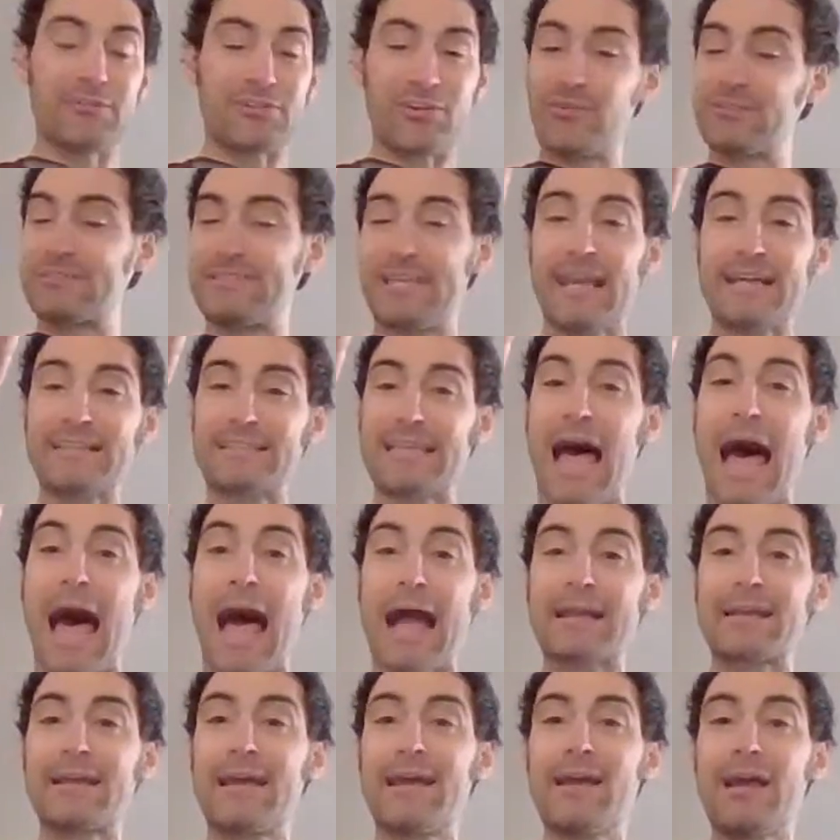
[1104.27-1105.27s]
was on
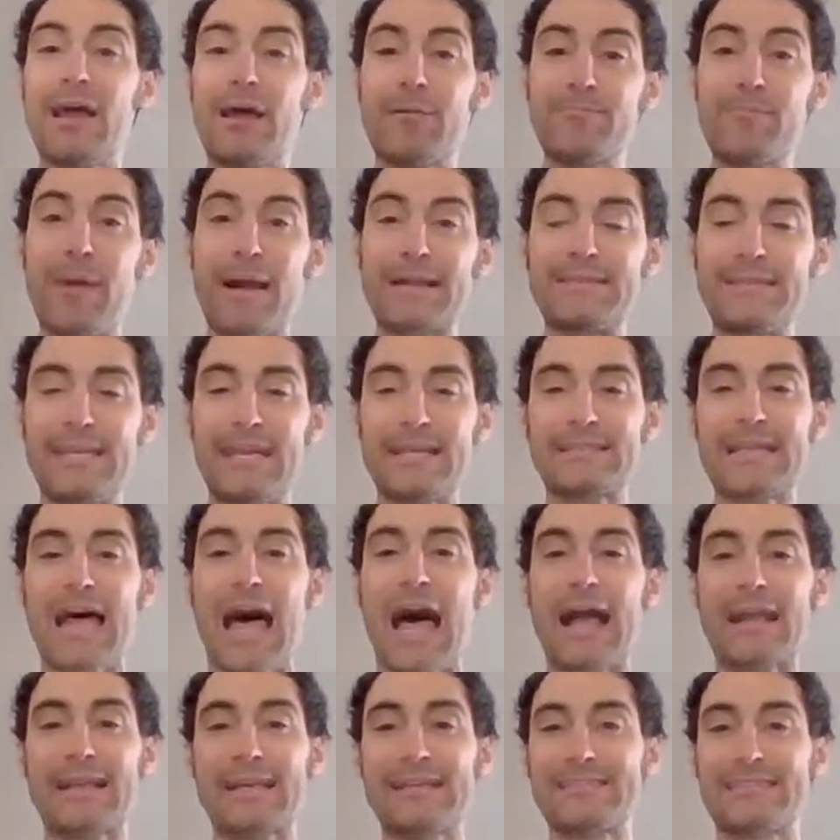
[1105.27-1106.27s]
TikTok. My
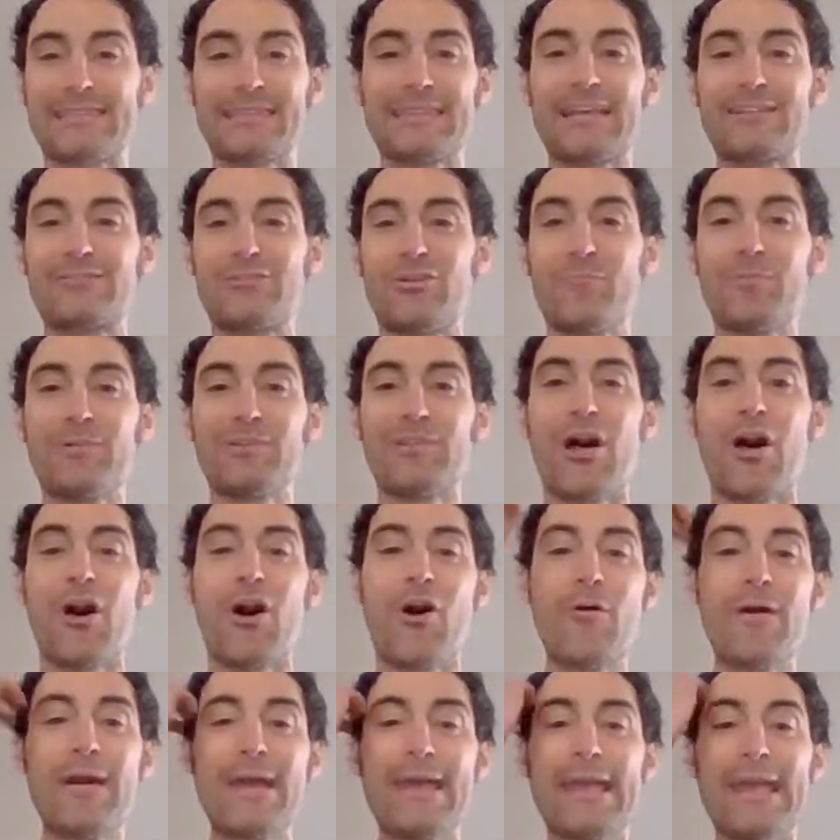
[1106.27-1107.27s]
TikTok is linked to
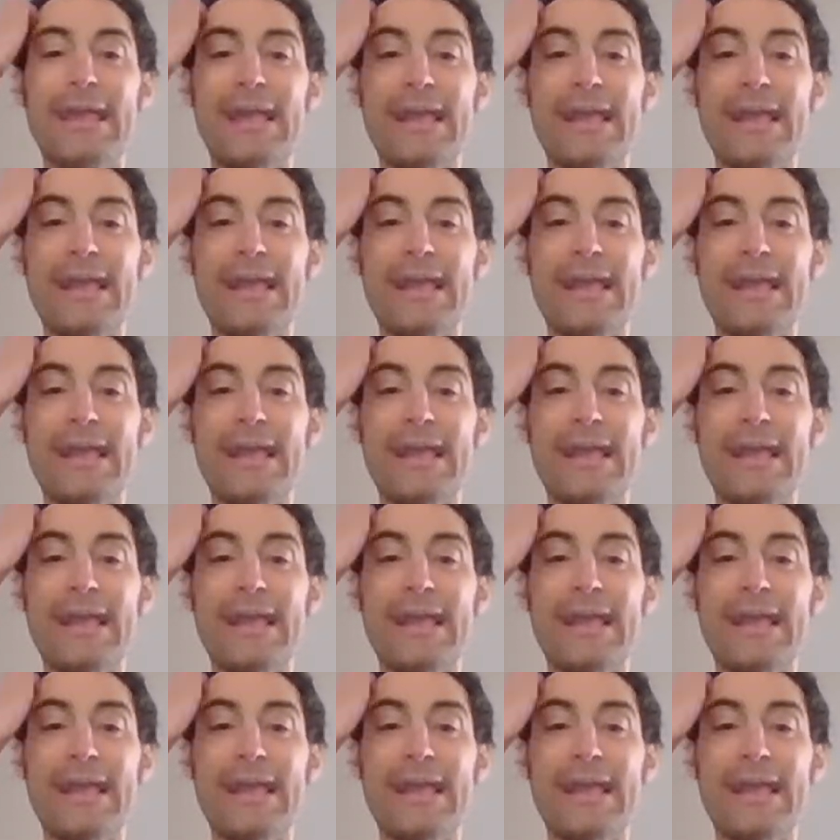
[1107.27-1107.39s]
below.